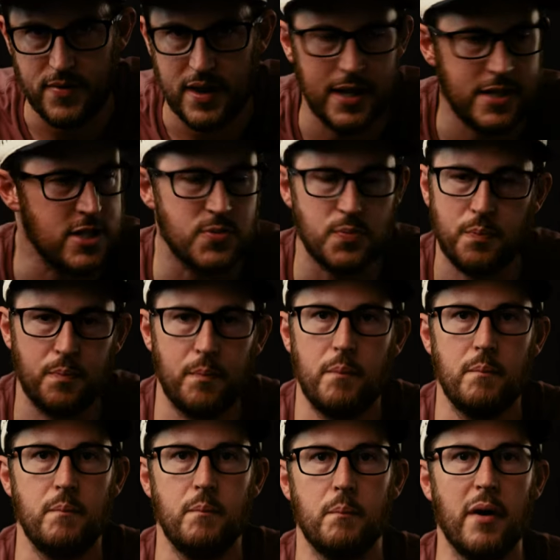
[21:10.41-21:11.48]
It just,
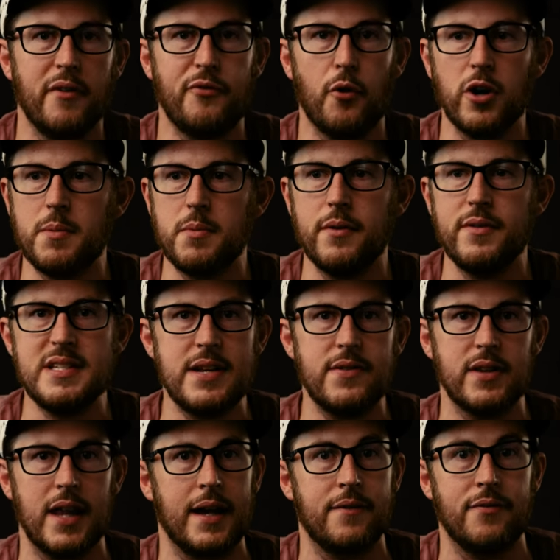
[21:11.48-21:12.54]
before the movie's
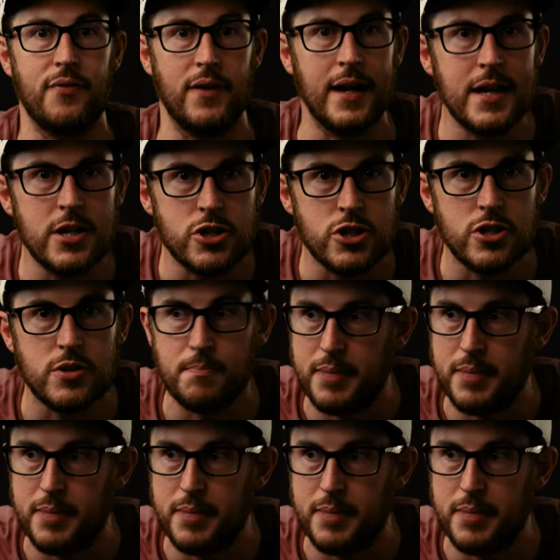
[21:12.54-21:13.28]
even finished